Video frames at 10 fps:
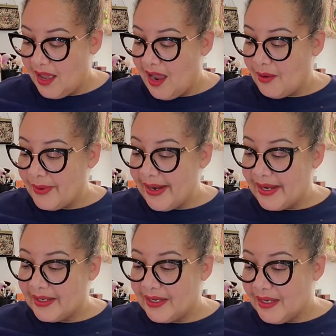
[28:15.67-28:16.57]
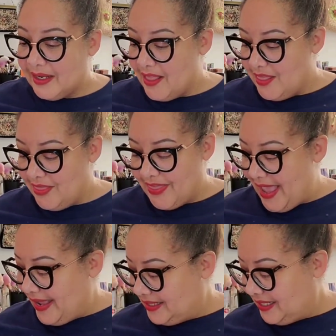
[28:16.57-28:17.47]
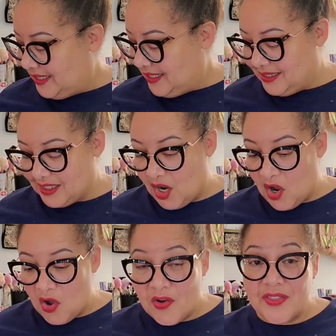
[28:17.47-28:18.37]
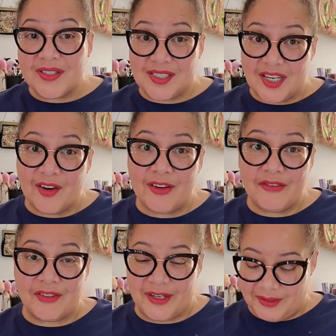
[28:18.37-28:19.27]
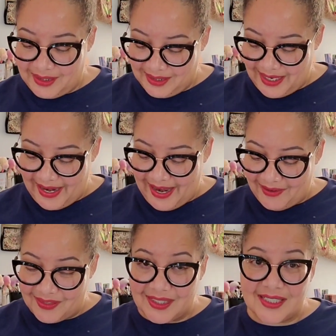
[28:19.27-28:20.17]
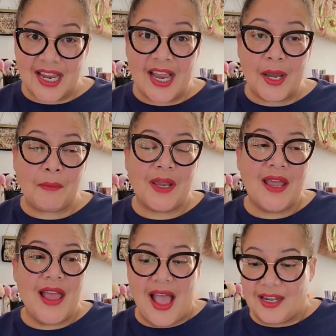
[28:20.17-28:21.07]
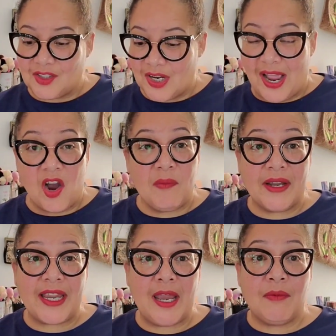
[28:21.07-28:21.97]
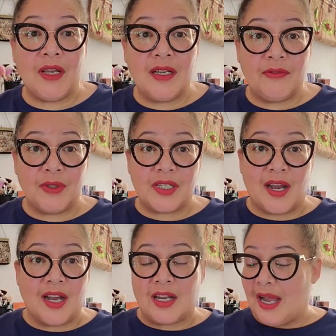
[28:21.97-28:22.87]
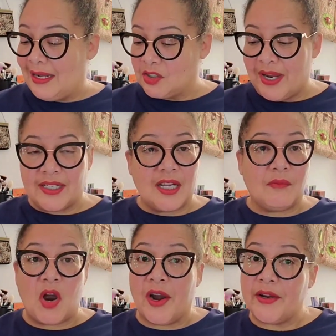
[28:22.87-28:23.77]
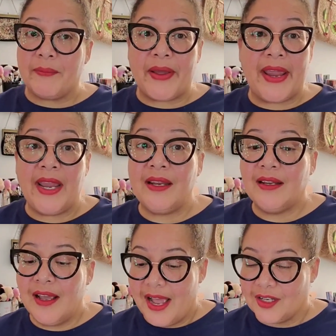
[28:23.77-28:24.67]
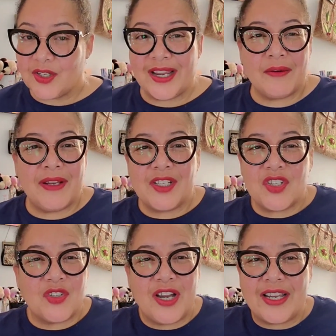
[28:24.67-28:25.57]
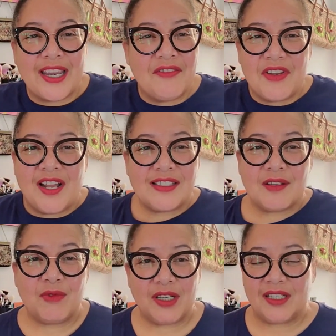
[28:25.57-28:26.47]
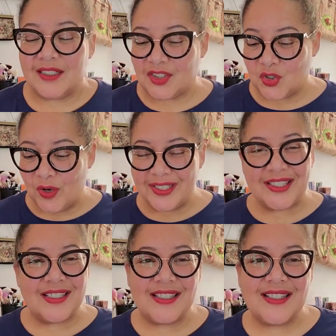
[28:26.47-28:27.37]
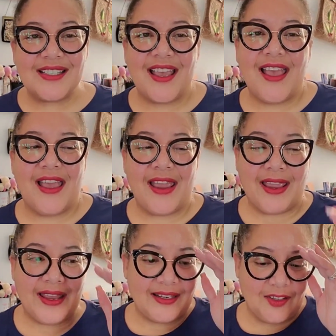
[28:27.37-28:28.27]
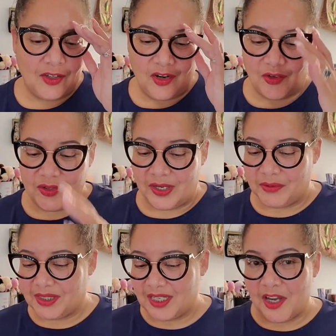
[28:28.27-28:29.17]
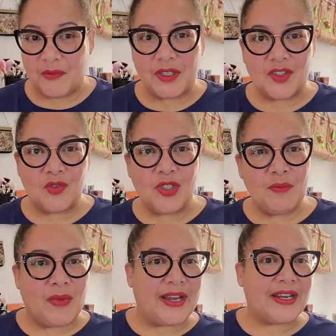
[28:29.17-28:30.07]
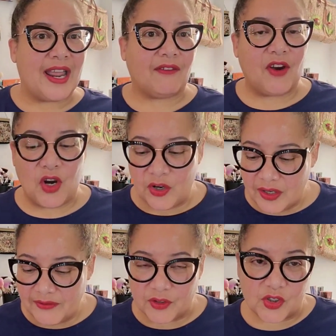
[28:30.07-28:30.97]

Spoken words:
All right, that is all the cherry fragrances I have this time. I hope I came good with y'all. I tried to come hard in the paint. I tried to make sure I gave y'all some good choices, and there was some that you might not have heard of or